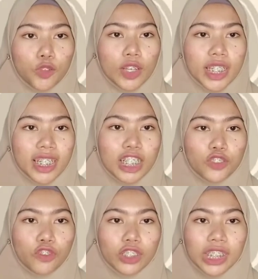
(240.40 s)

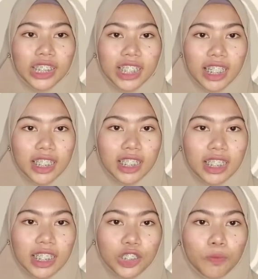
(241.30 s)
questions for this study
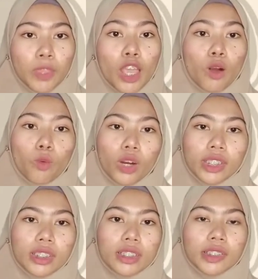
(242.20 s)
is:
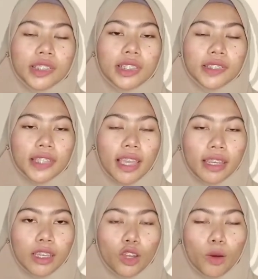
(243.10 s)
what is the
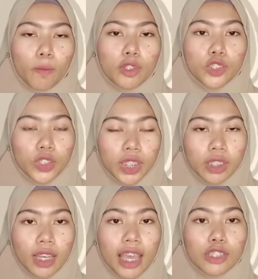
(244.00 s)
standard of
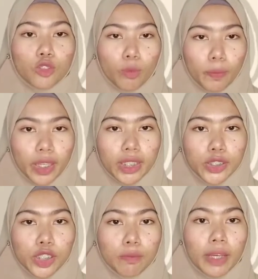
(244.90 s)
procedure
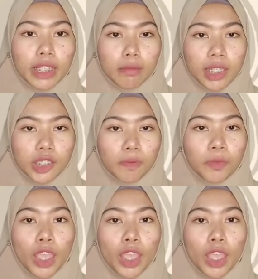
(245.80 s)
during pandemics?